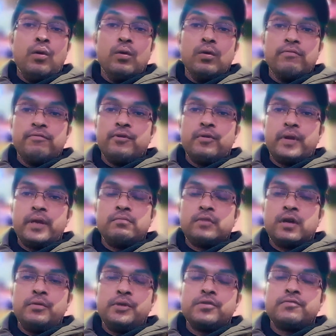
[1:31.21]
for it,
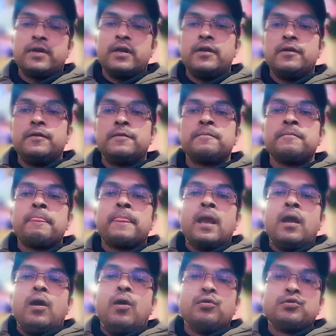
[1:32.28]
right? Which is really good.
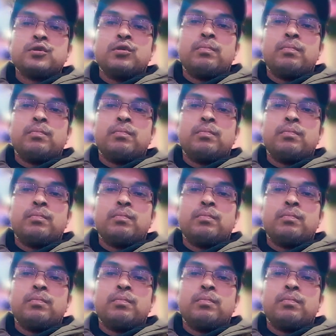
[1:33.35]
Also,